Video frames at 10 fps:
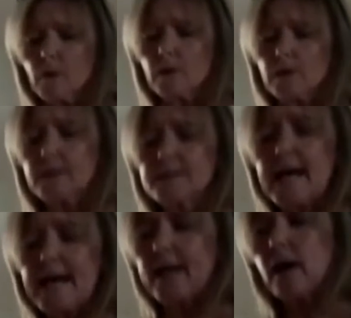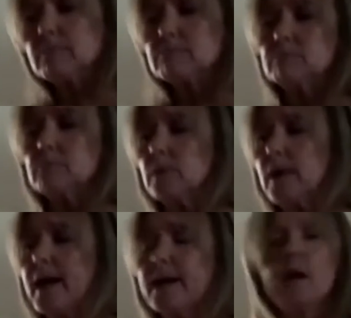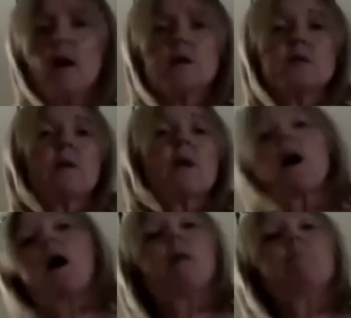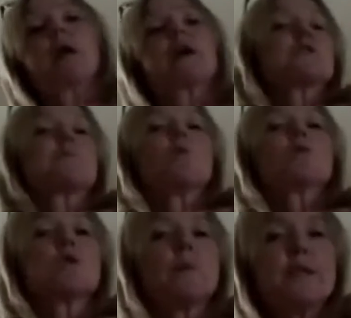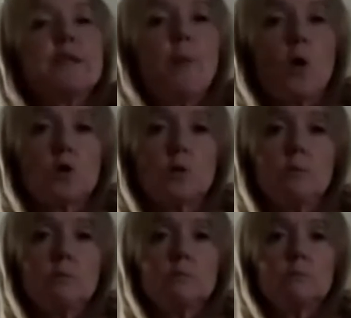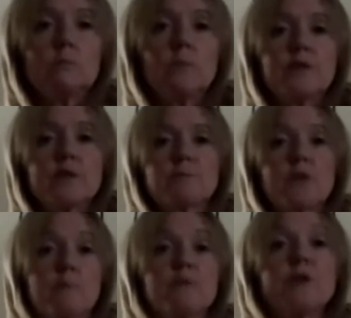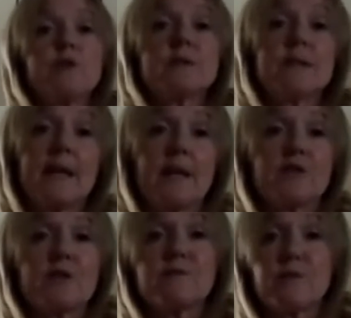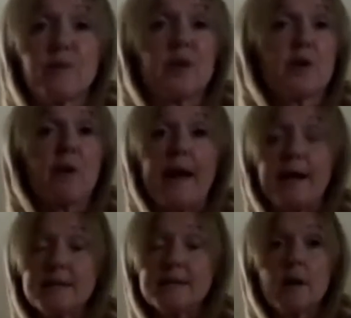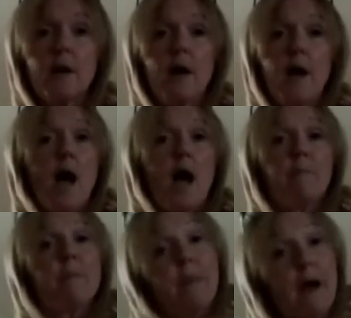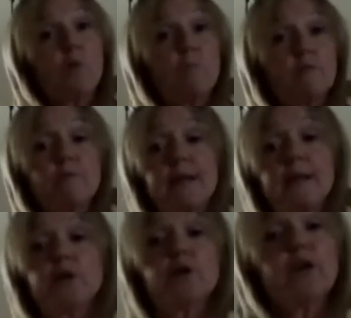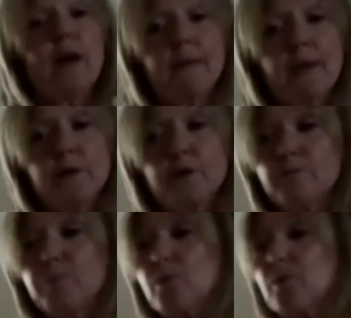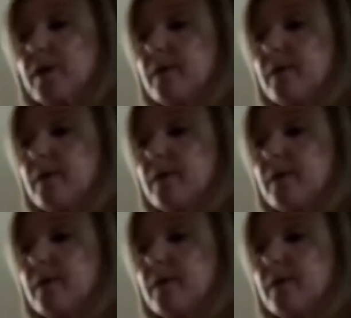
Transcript: container, okay, so like a small squeezy bottle, which sometimes you use in the kitchen for purees. That would be really good, and then you can pour it in